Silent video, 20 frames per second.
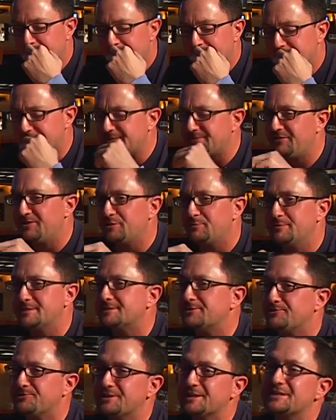This film is
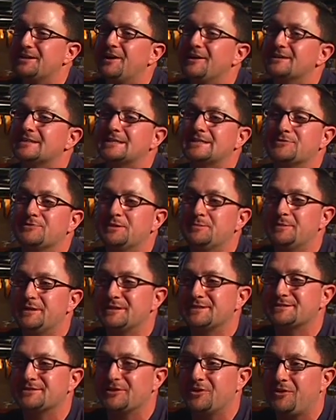only 93
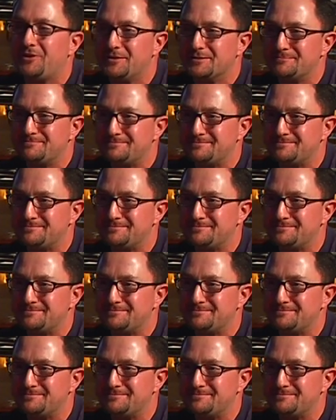minutes long,